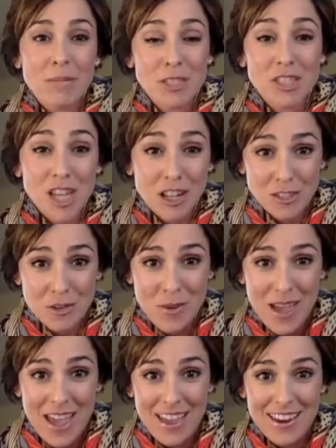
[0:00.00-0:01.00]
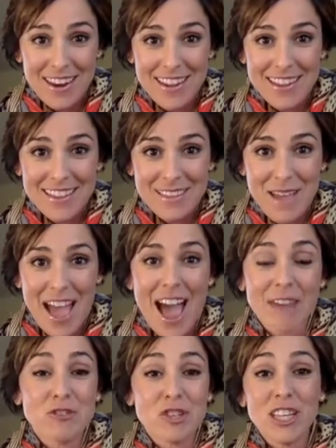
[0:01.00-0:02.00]
a shelter pet
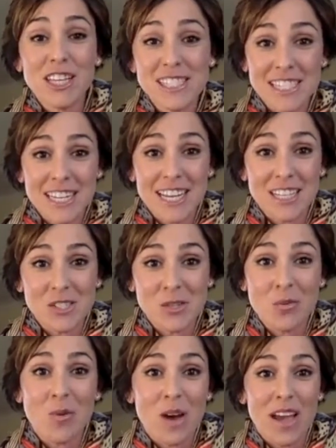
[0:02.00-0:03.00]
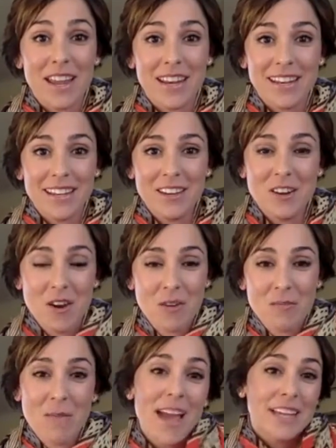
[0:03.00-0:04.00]
after listening to what,
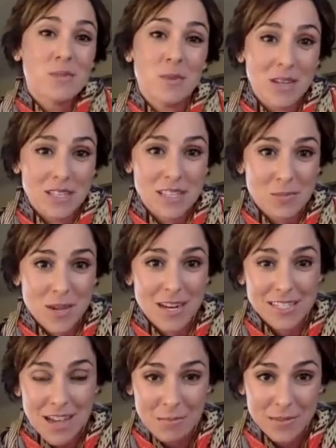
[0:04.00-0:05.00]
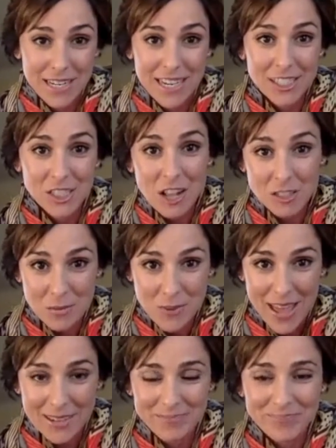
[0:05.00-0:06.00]
my experience has been adopting a shelter pet.
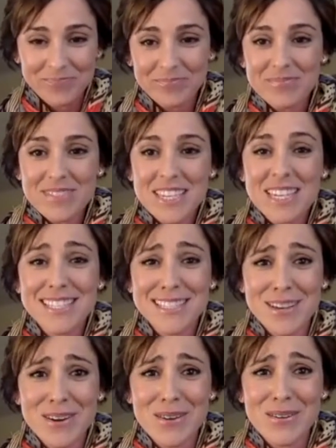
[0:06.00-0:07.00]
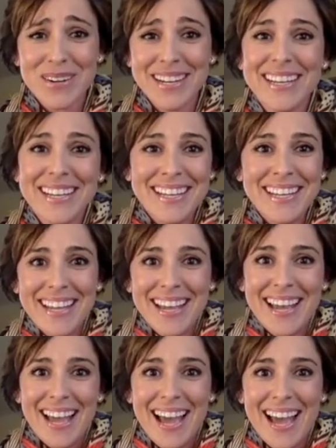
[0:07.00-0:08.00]
So
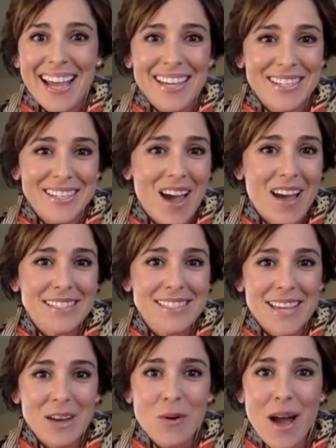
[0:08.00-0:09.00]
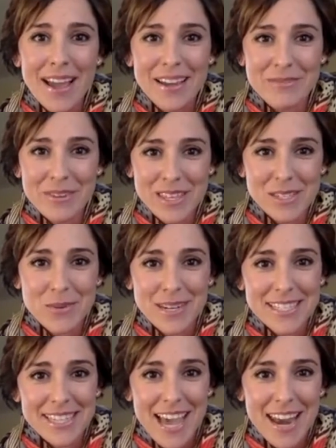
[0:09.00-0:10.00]
I could not stay quiet for this one.
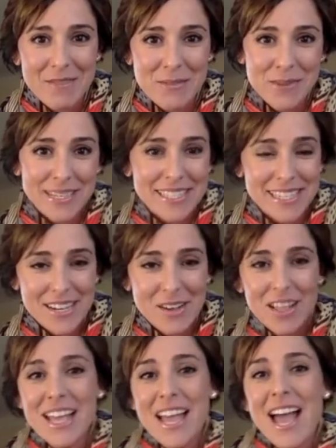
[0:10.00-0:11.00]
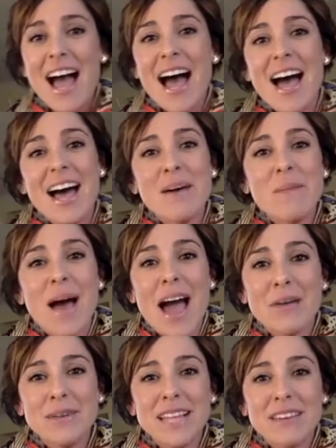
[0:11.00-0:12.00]
It's kind of a big deal. I
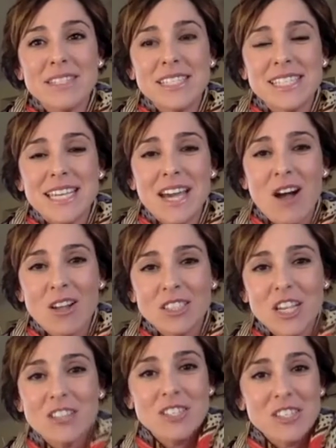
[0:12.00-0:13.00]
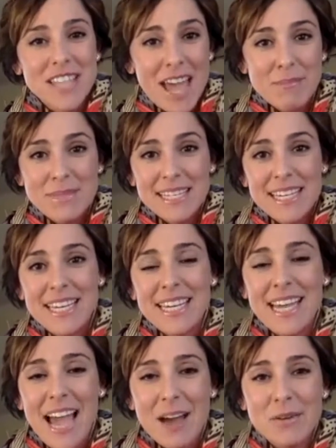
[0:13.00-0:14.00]
would love to see all shelters empty.
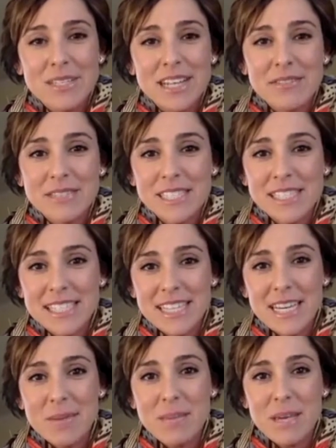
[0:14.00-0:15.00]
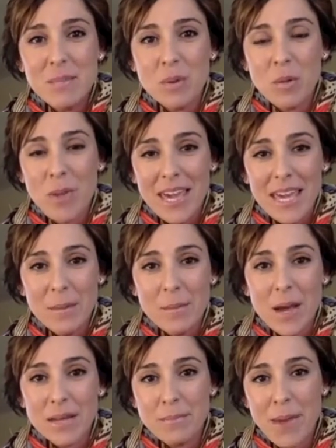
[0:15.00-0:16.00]
I would love to see people making
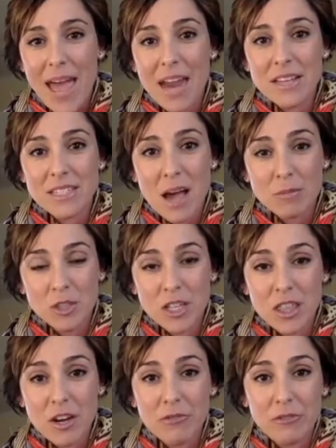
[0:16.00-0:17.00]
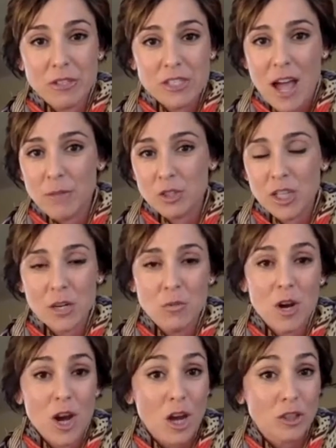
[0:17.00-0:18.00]
a pet adoption their first option 100%
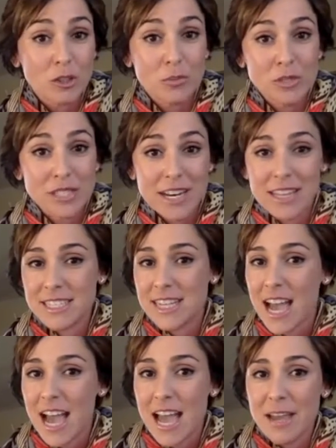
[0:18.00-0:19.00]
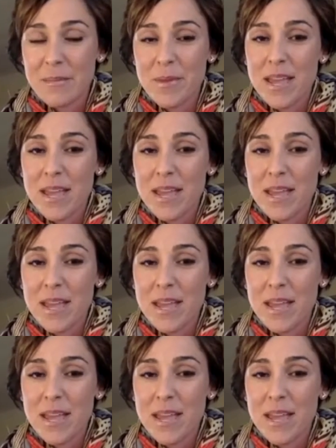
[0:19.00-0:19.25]
of the time.